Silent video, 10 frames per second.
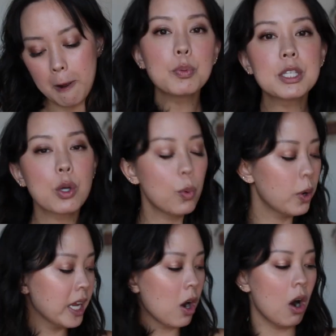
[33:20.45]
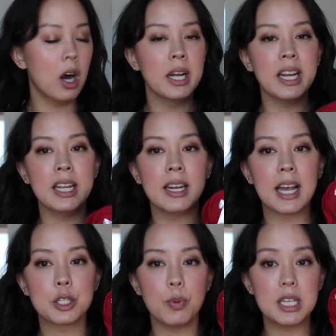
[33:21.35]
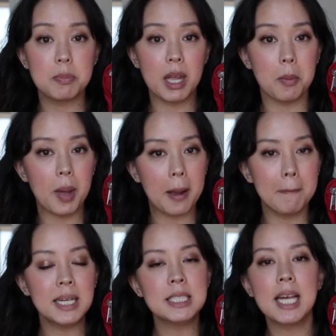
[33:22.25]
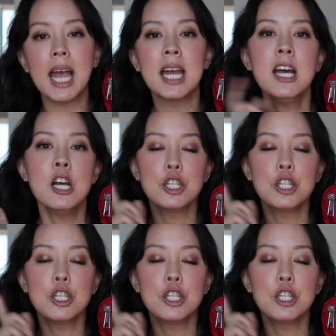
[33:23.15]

That's what's going on in next week's Makeup Bag Monday.